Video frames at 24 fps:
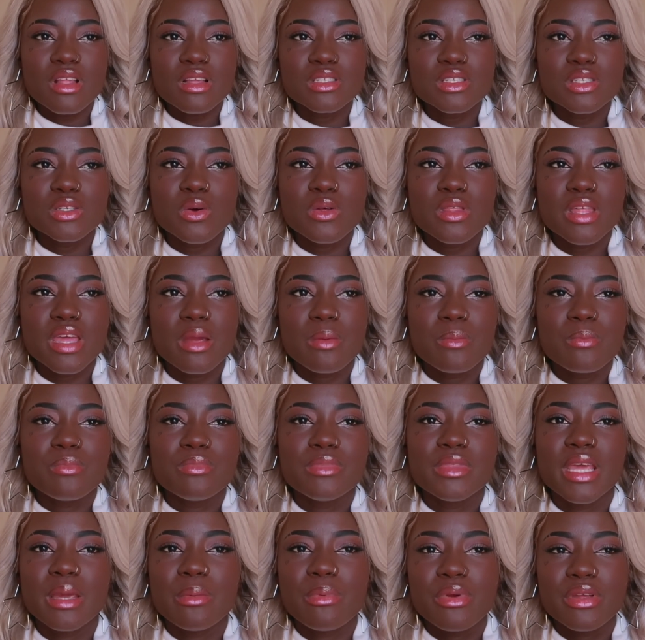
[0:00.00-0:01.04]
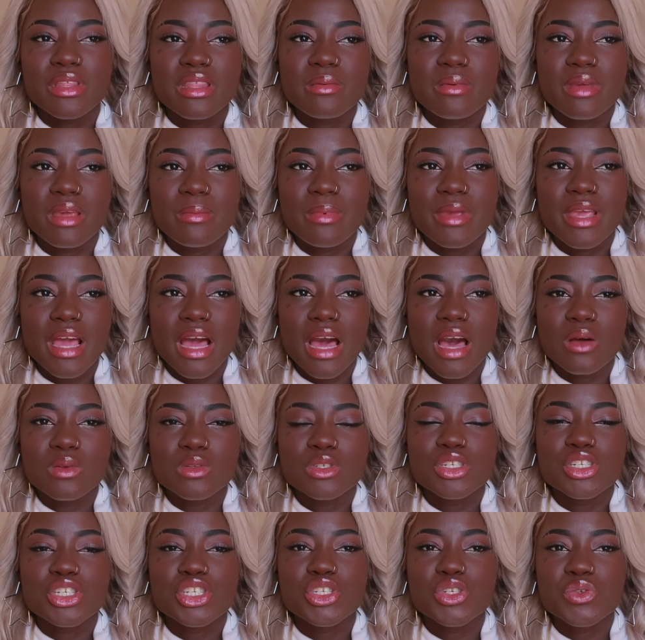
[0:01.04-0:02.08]
So they, they bring the baby out
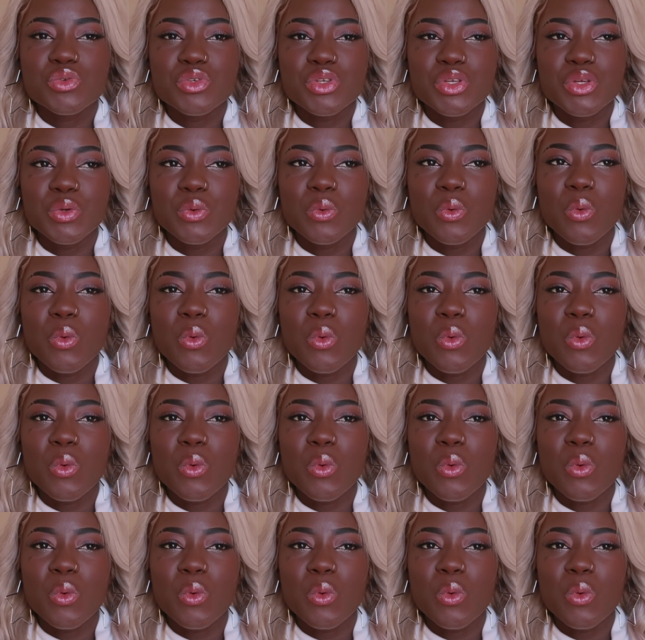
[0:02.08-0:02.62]
to show you,